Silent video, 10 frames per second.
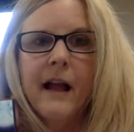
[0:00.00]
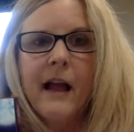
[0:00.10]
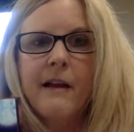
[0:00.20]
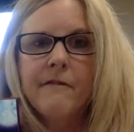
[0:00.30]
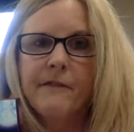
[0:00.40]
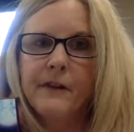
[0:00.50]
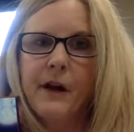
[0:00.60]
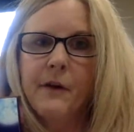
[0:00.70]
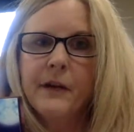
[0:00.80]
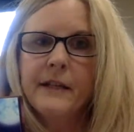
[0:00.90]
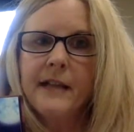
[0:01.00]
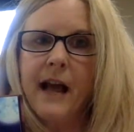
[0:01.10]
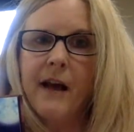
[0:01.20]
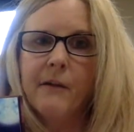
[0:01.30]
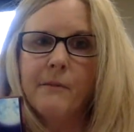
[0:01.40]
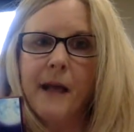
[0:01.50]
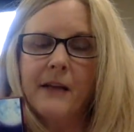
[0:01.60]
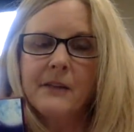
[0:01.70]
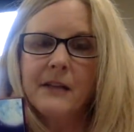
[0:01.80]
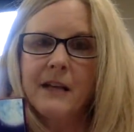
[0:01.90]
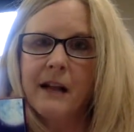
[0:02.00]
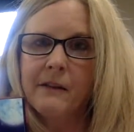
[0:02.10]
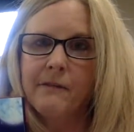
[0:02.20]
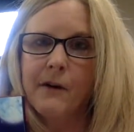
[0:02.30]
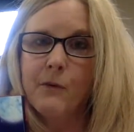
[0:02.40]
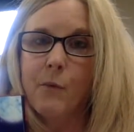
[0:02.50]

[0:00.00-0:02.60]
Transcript: and floated down past the telephone